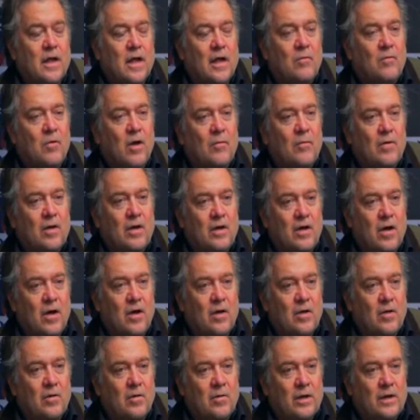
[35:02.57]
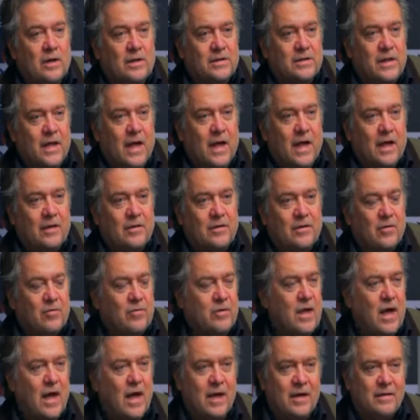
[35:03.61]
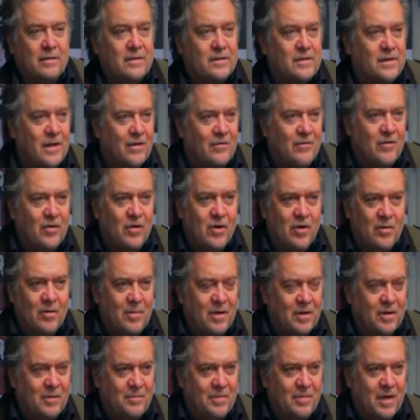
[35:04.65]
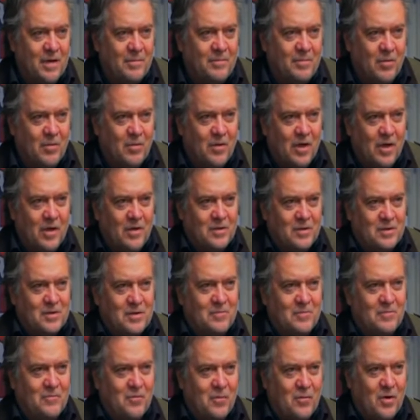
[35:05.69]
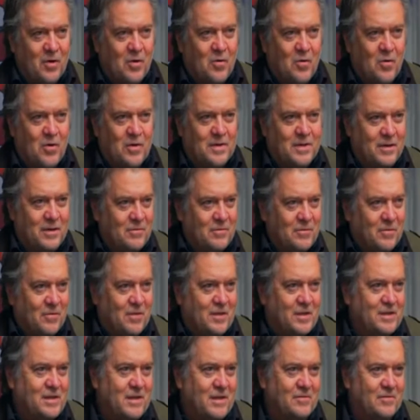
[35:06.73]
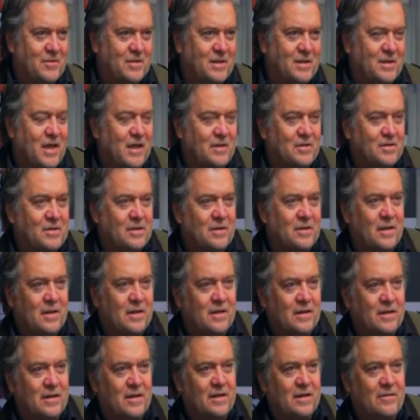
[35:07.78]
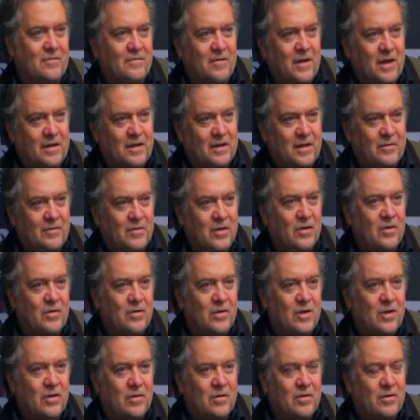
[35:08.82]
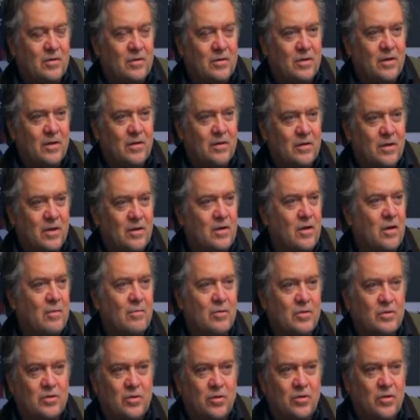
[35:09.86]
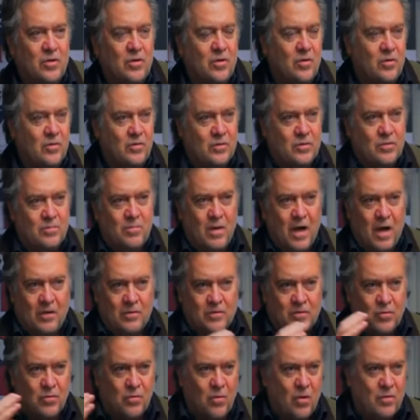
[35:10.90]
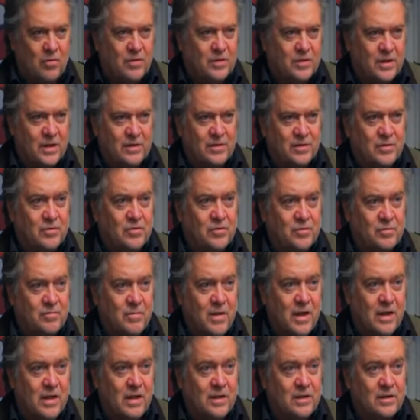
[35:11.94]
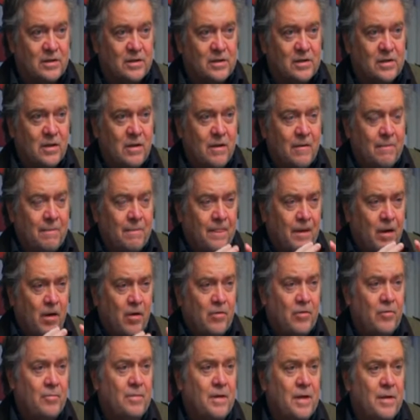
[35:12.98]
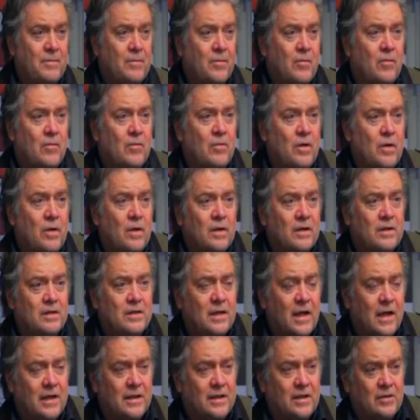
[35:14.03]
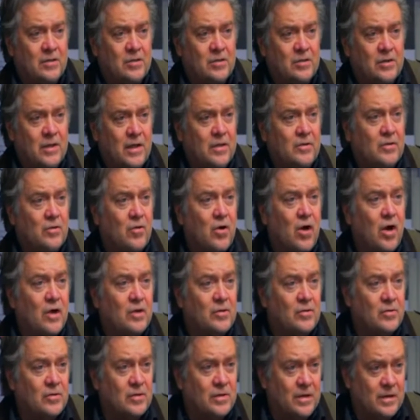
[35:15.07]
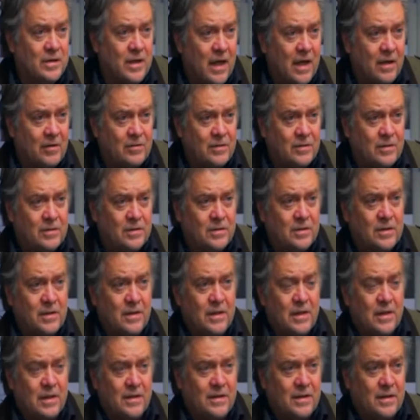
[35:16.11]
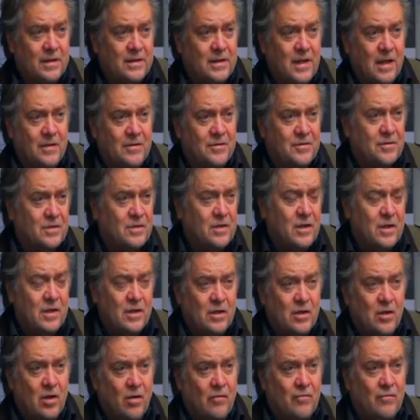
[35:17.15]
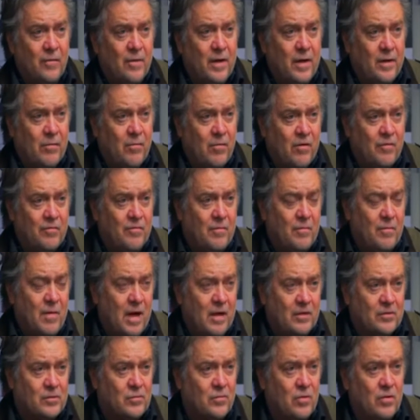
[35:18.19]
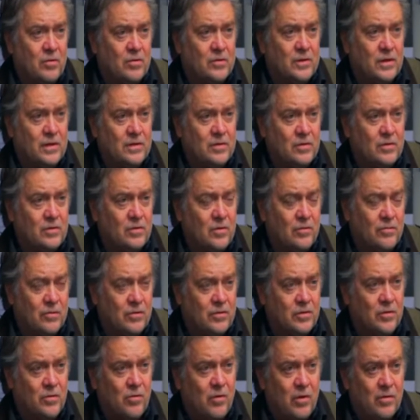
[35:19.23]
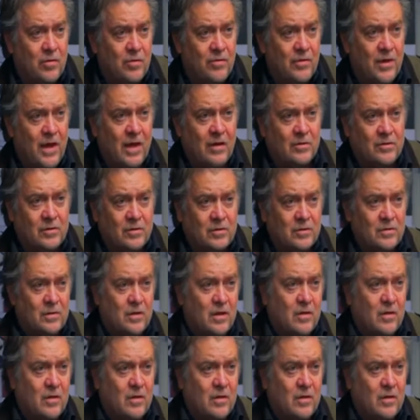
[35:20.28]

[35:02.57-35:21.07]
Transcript: And what we know is that there are not 700 million people under some form of quarantine with only 70,000 infected. The numbers are huge. Miles Guo says there's millions. Other people, scientists are saying there are hundreds of thousands. The deaths go from anywhere from, Miles Guo says it's over 200,000